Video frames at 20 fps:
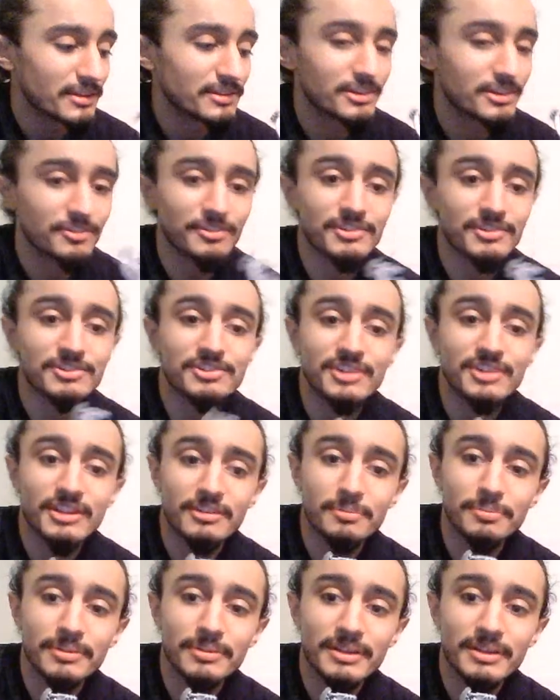Different
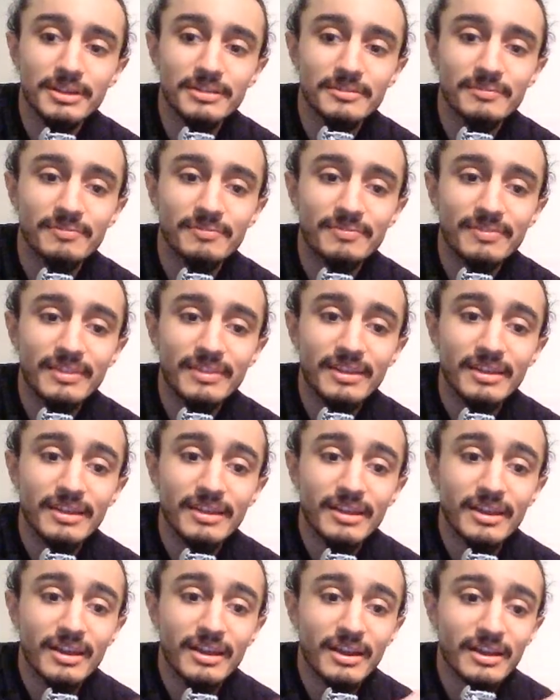chest plate.
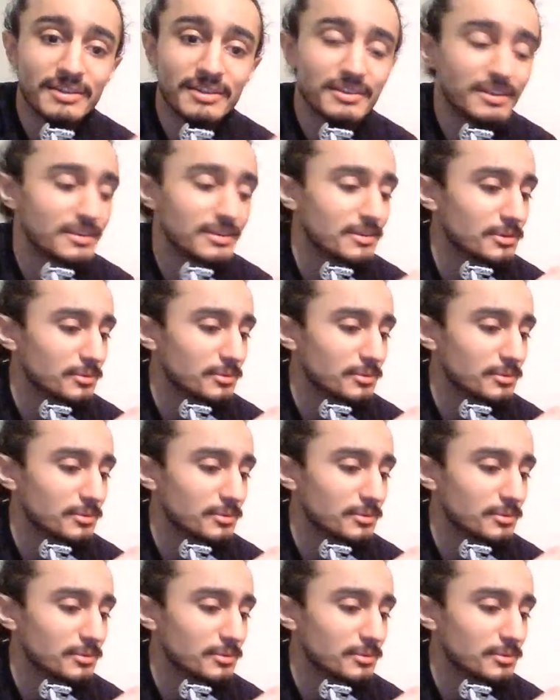I did